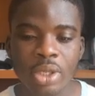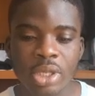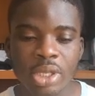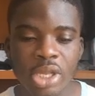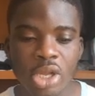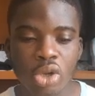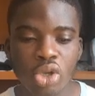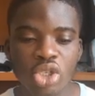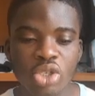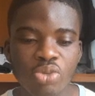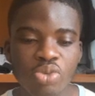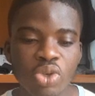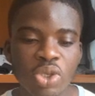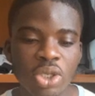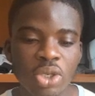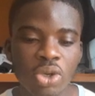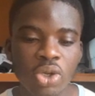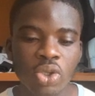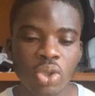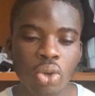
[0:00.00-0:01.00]
the
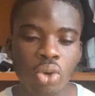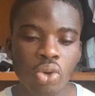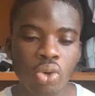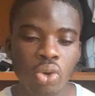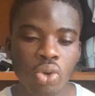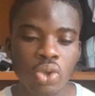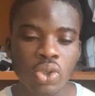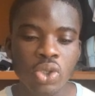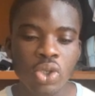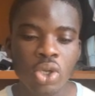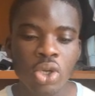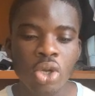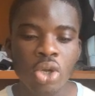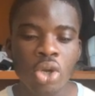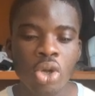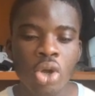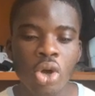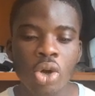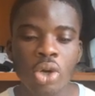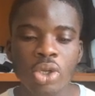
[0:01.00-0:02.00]
contribution also grows
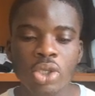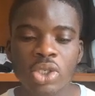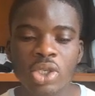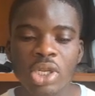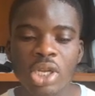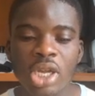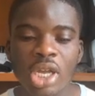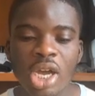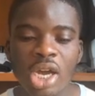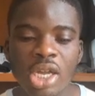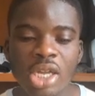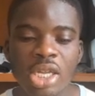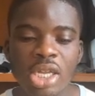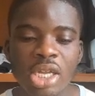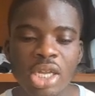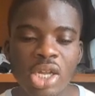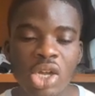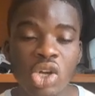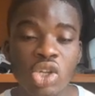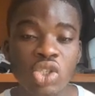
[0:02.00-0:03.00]
until
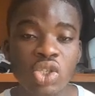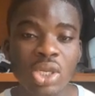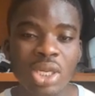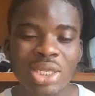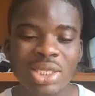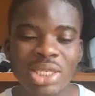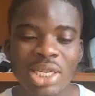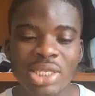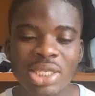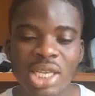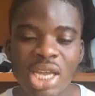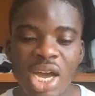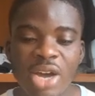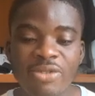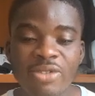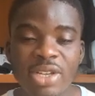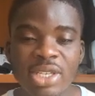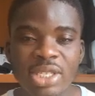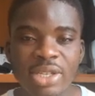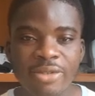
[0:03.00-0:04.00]
it just
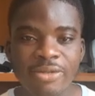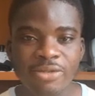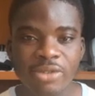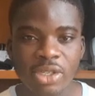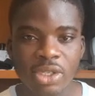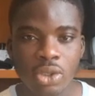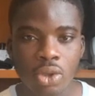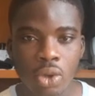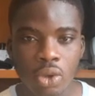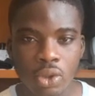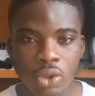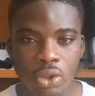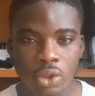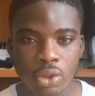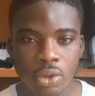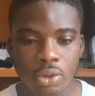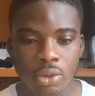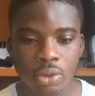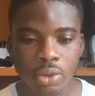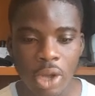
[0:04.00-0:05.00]
covers the fixed cost,
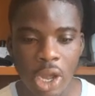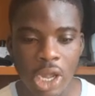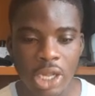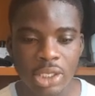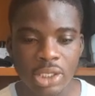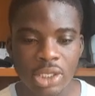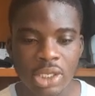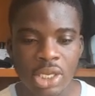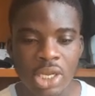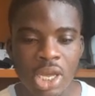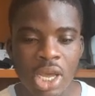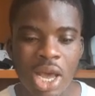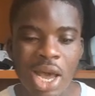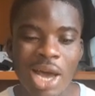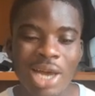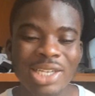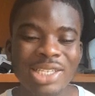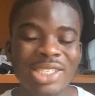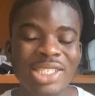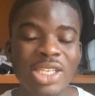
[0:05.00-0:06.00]
right?
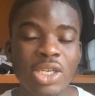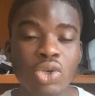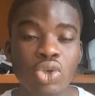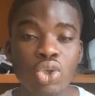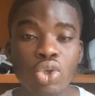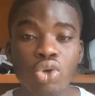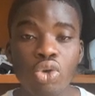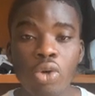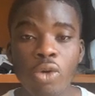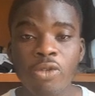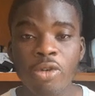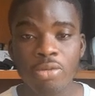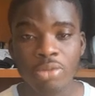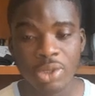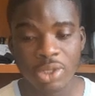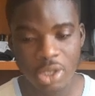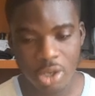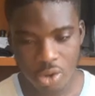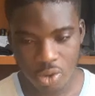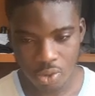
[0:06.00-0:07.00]
As sales grow from
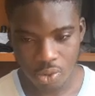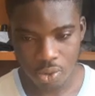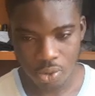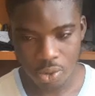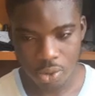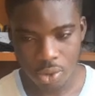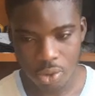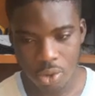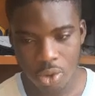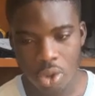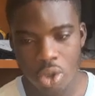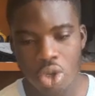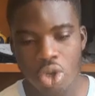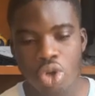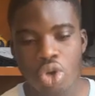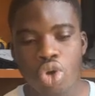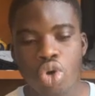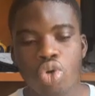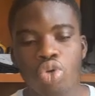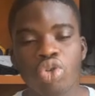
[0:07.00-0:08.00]
zero,
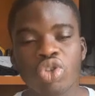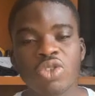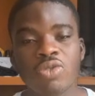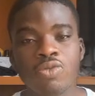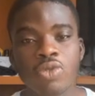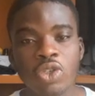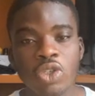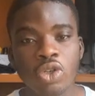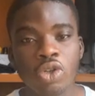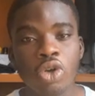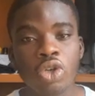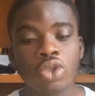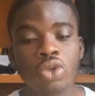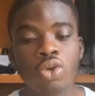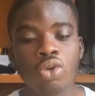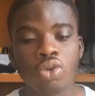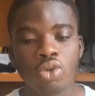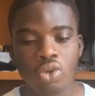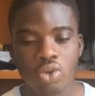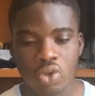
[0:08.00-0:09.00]
contribution
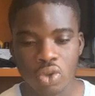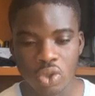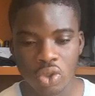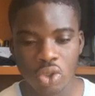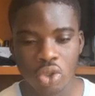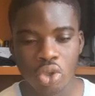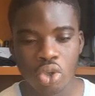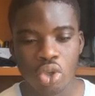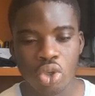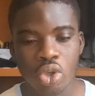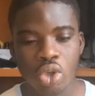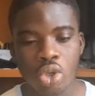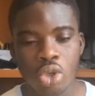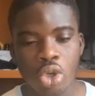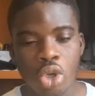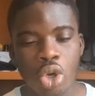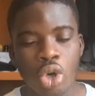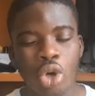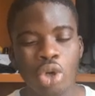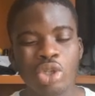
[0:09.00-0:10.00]
also grows
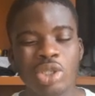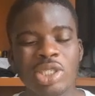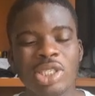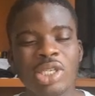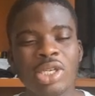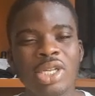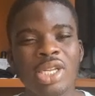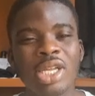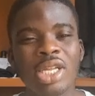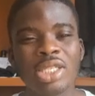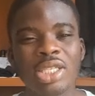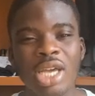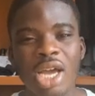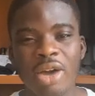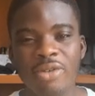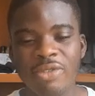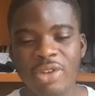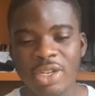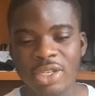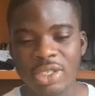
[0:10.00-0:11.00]
until it
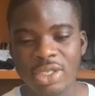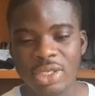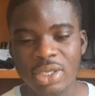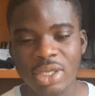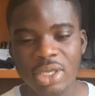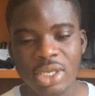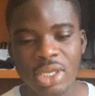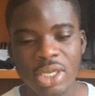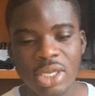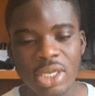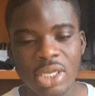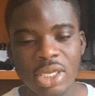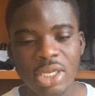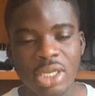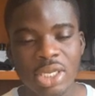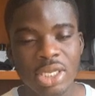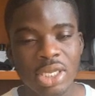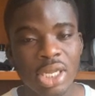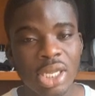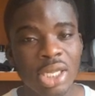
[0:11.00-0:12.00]
covers
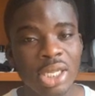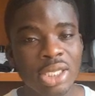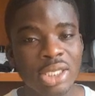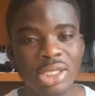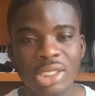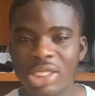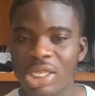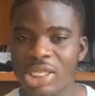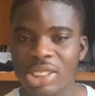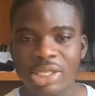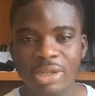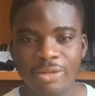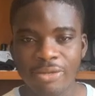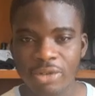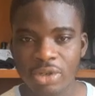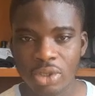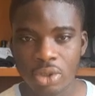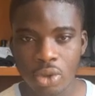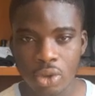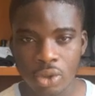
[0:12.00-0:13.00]
just the
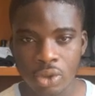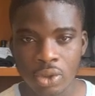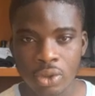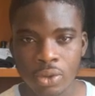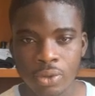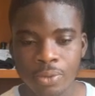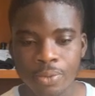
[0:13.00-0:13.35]
fixed cost.